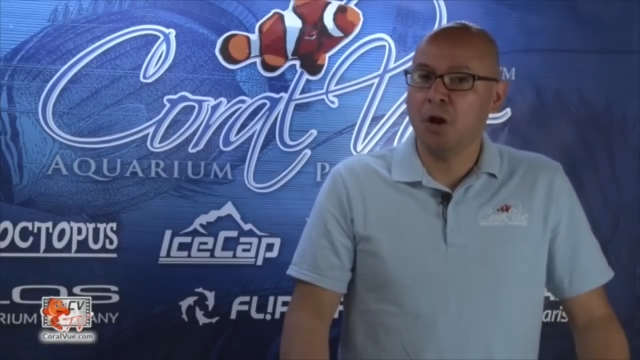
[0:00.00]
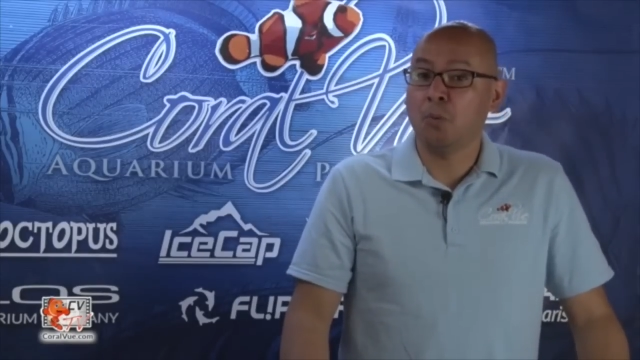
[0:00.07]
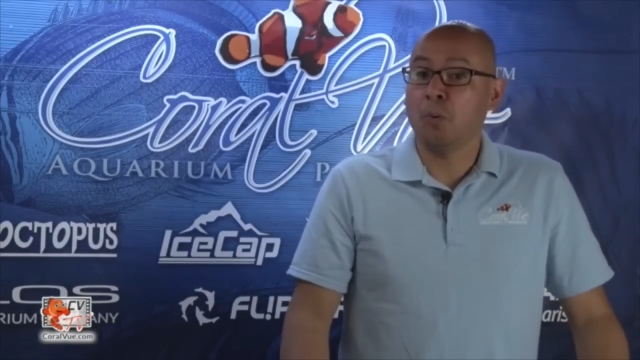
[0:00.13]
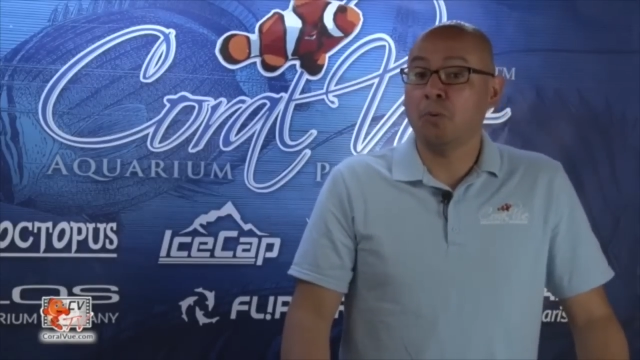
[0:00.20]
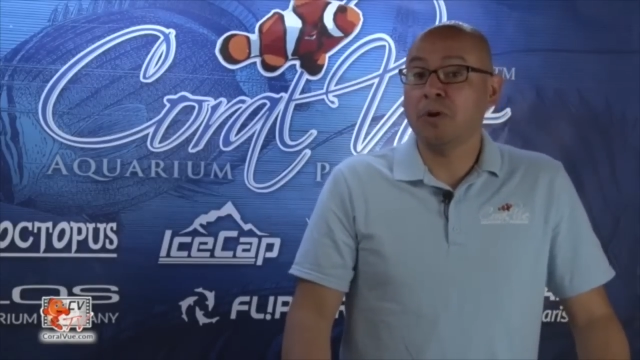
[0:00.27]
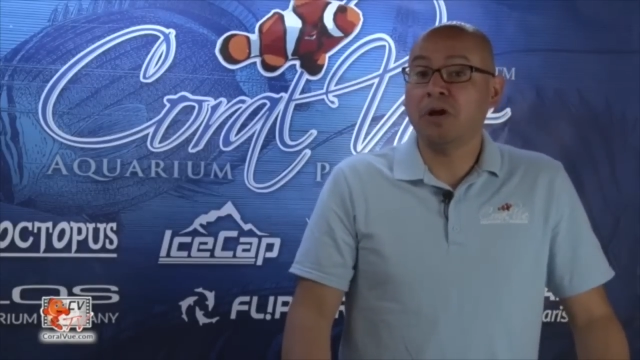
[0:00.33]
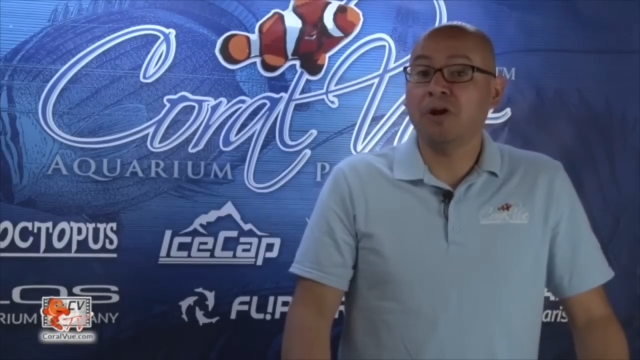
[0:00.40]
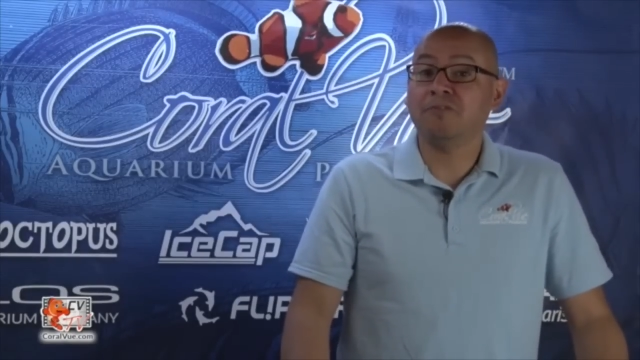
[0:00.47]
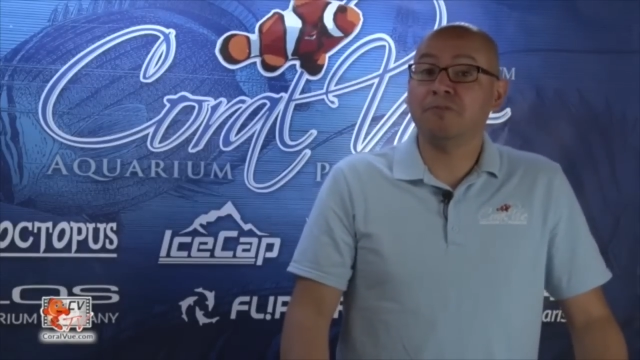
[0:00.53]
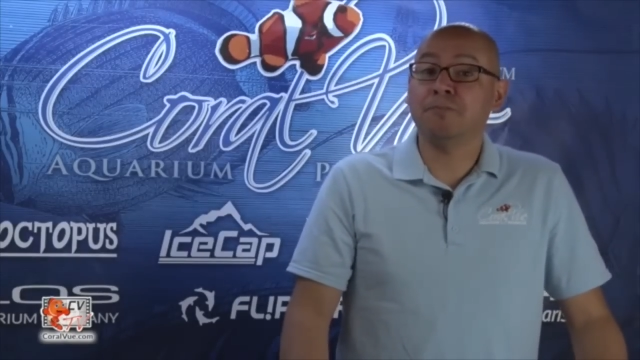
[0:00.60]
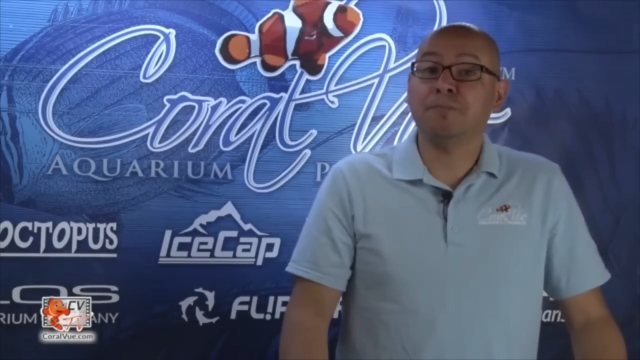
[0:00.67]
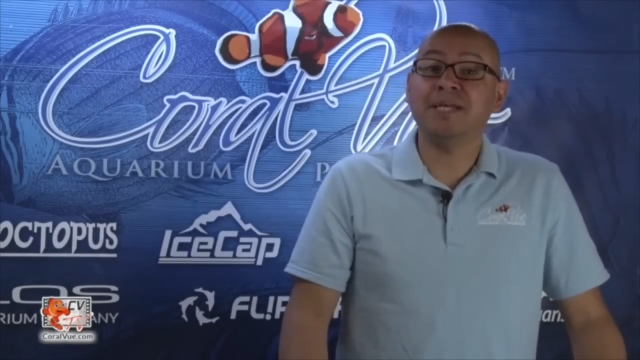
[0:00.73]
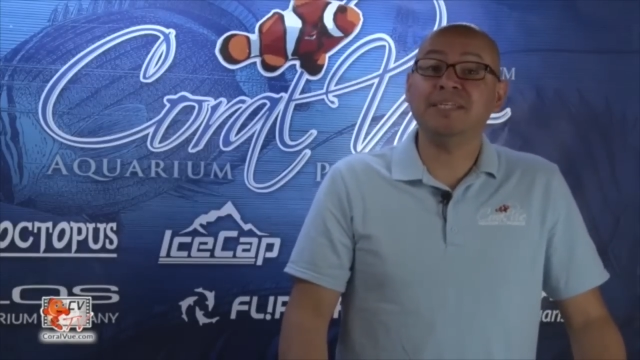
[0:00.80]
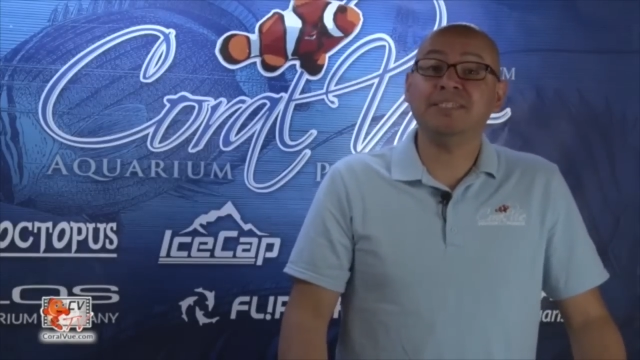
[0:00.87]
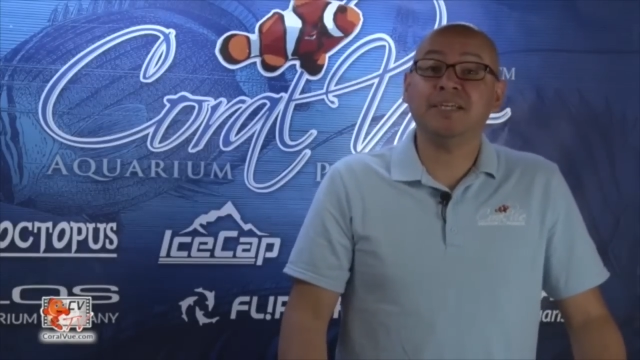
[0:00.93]
where we cover
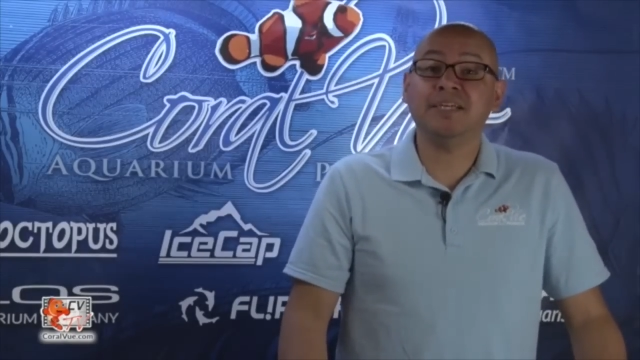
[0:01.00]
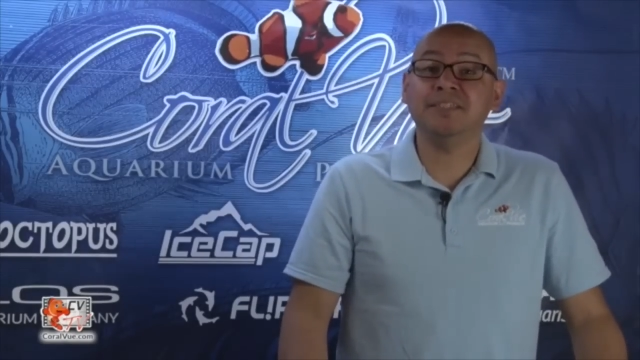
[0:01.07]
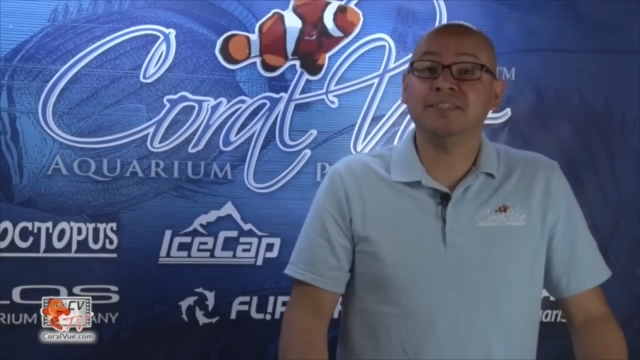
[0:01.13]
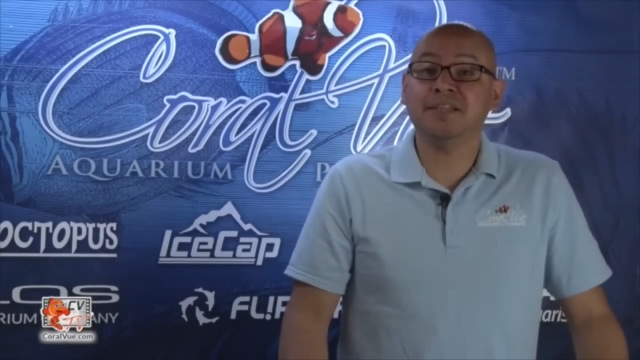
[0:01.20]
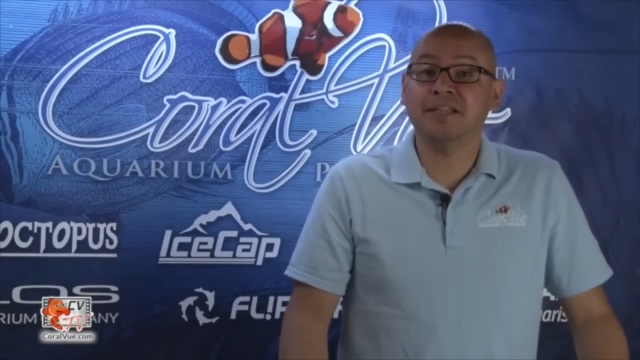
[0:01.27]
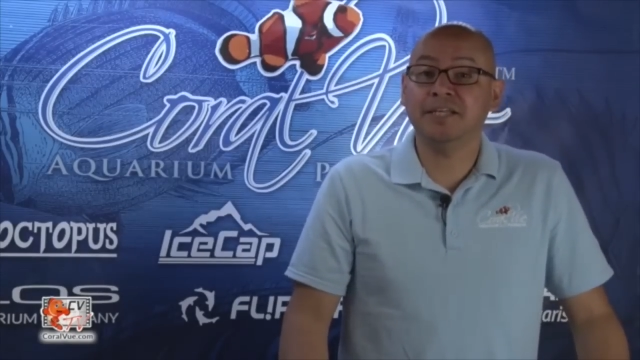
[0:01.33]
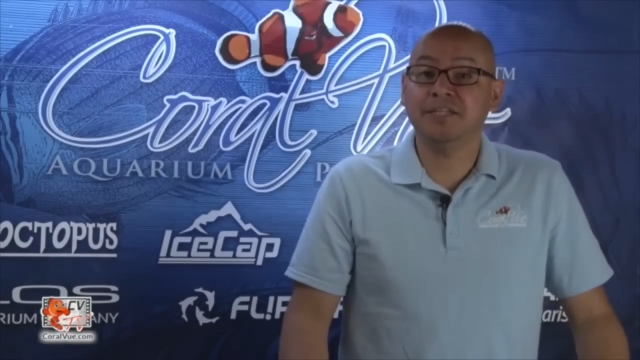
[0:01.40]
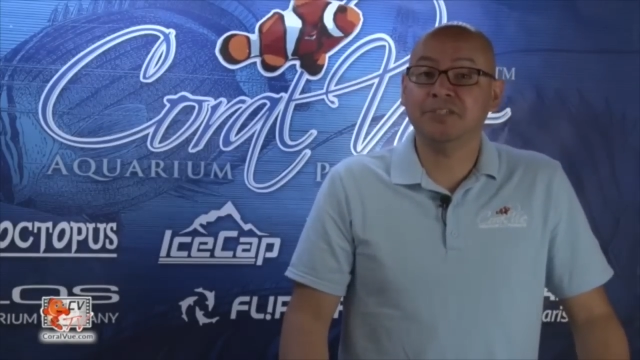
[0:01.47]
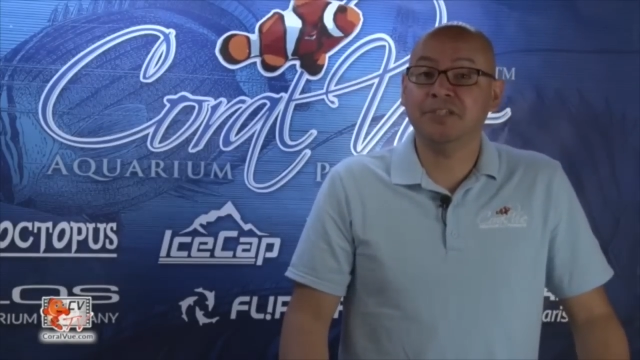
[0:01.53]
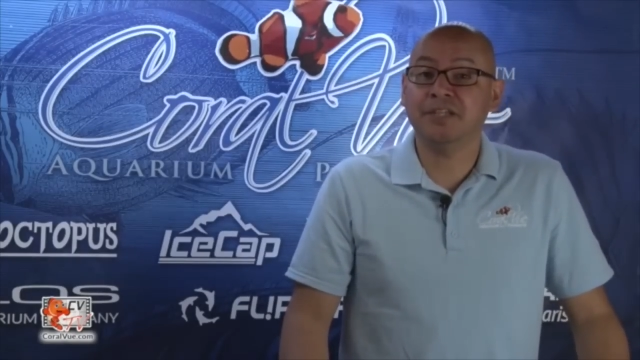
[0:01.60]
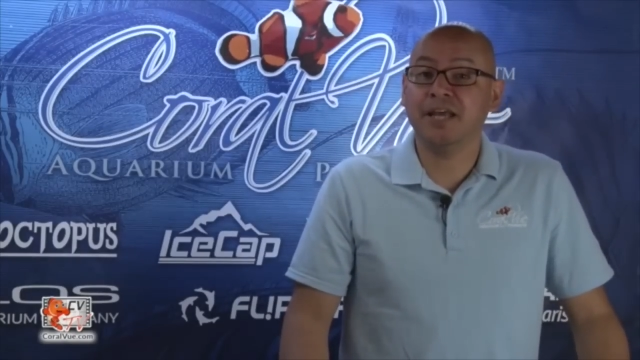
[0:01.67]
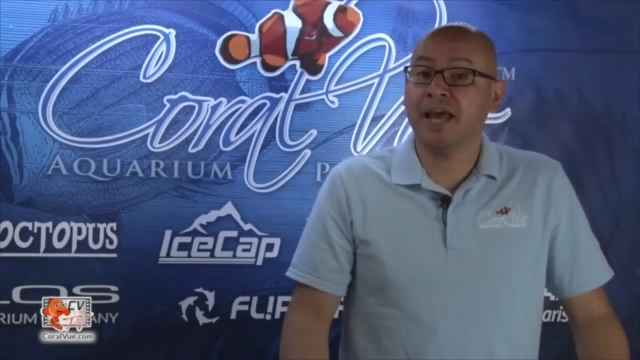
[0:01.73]
basic installation